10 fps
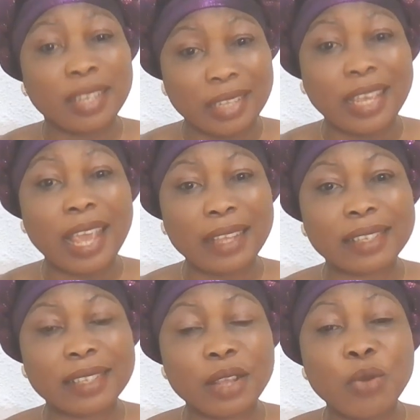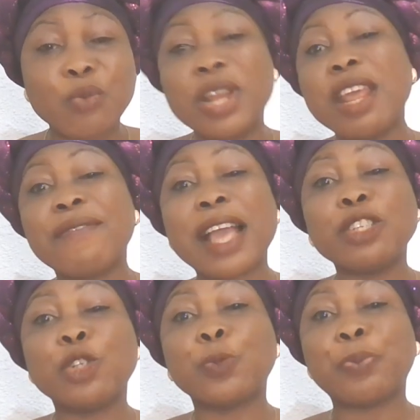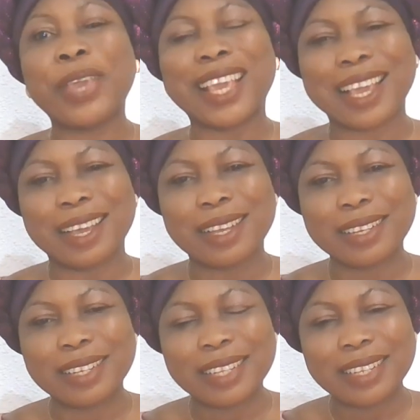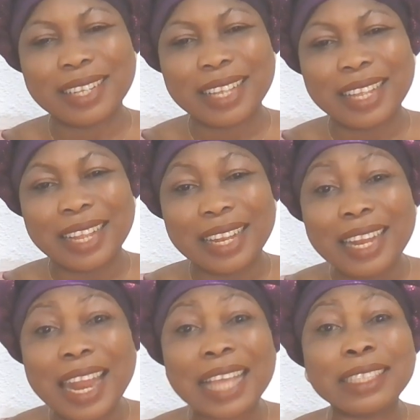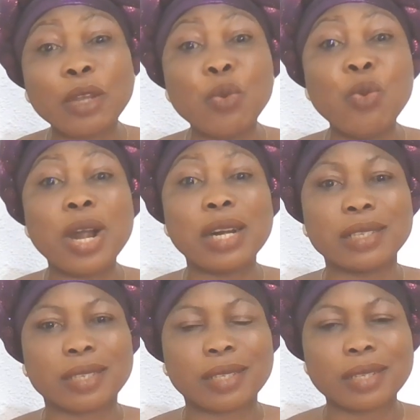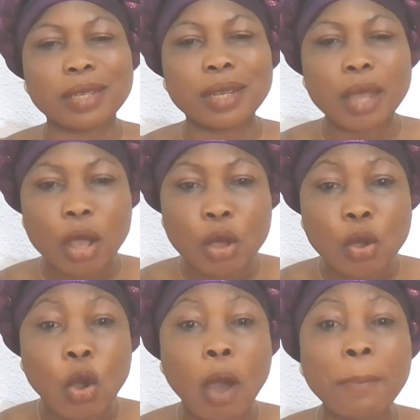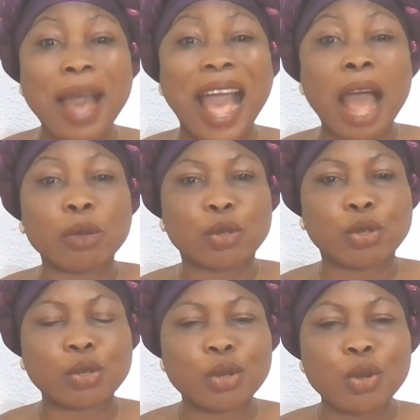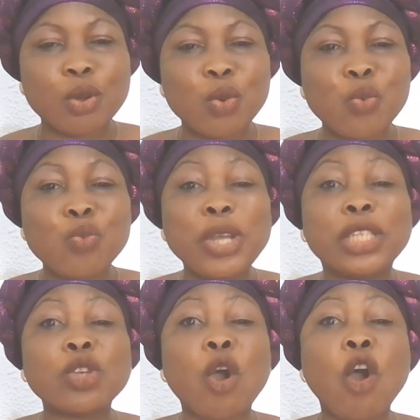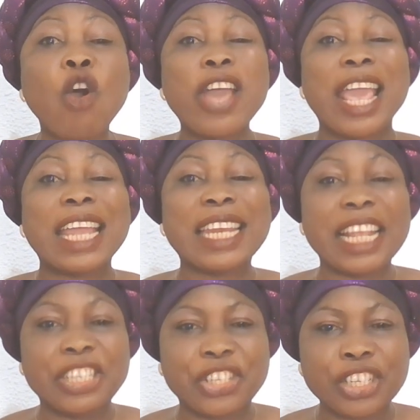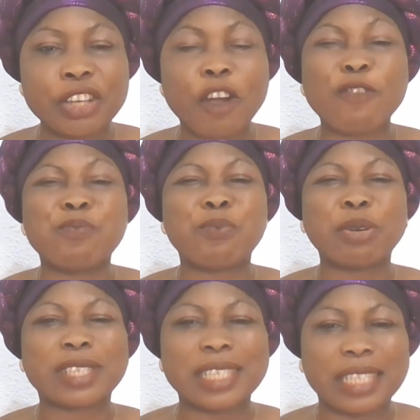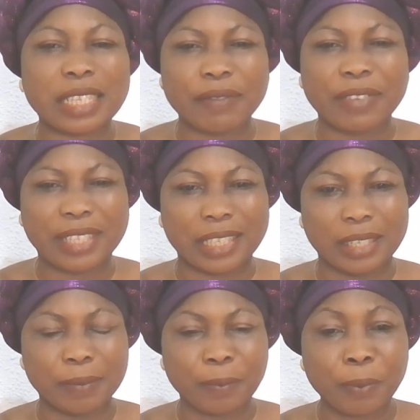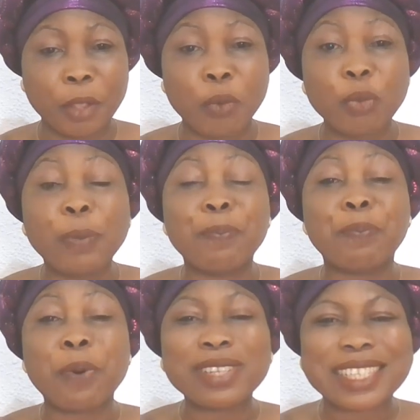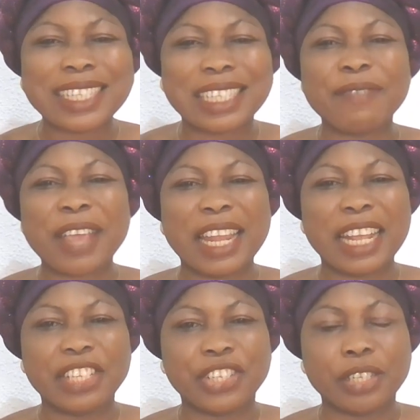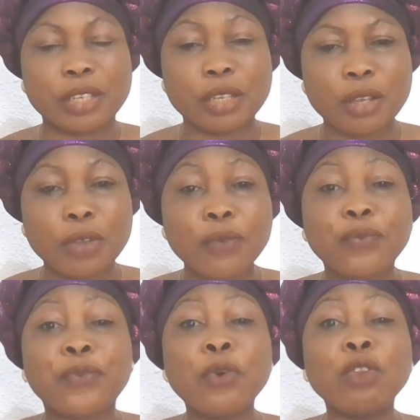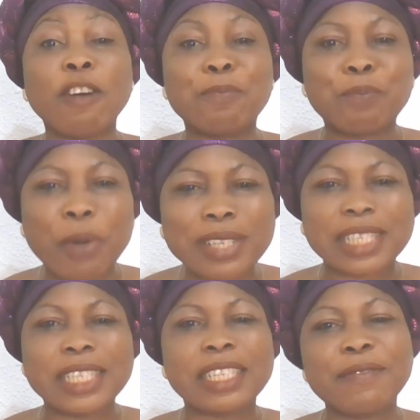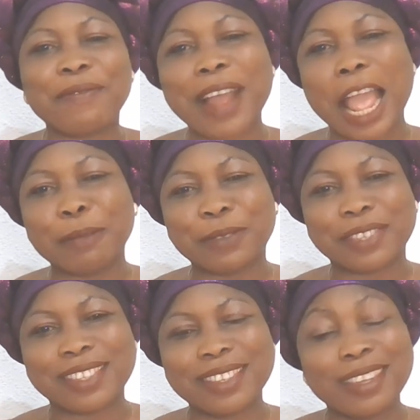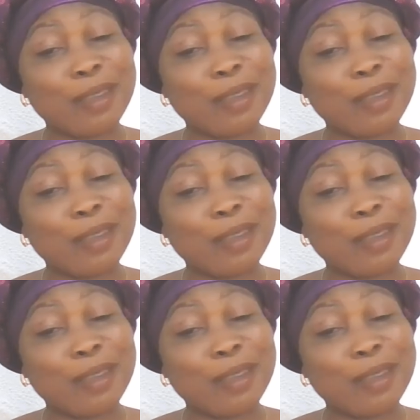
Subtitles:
Yes, whenever you speak, let the words come out with all energy of positivity, with positive energy, full of positive vibes,